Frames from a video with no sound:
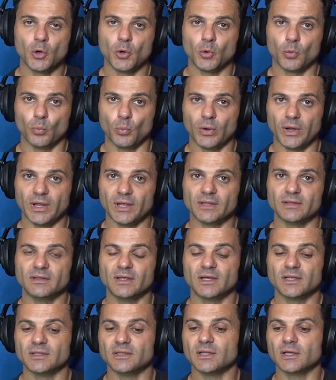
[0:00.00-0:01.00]
with
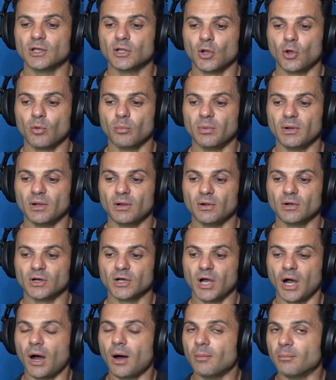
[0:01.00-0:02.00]
the global
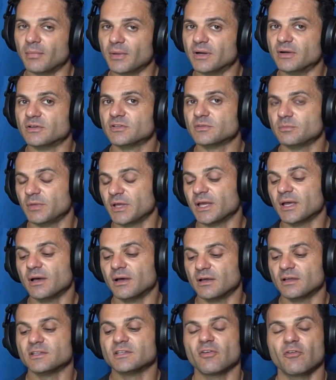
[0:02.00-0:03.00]
commerce
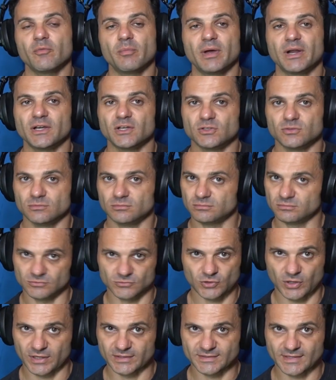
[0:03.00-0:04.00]
because everybody
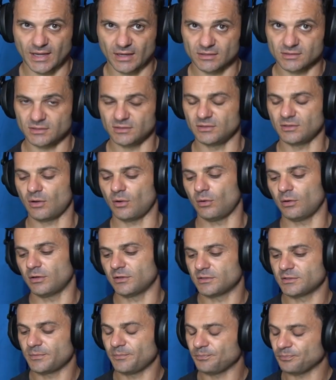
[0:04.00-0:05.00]
transacts in
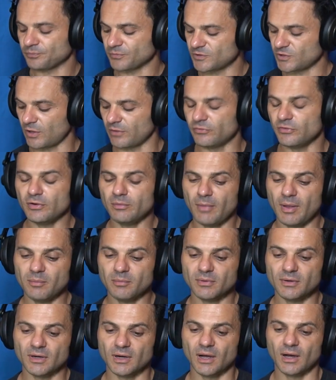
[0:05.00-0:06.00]
dollars. So if you
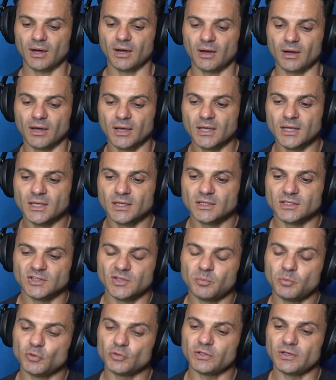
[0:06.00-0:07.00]
remember
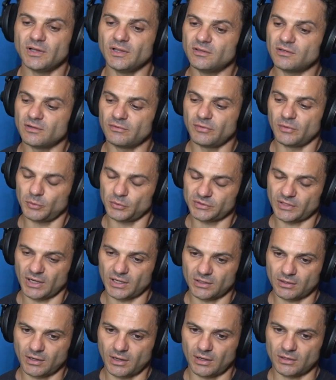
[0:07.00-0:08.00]
the Putin interview with
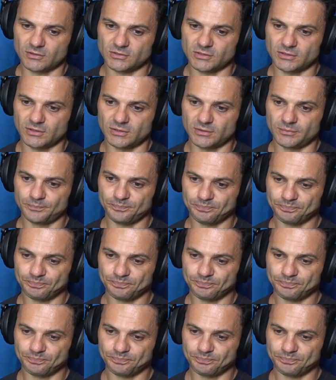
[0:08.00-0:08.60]
Tucker Carlson,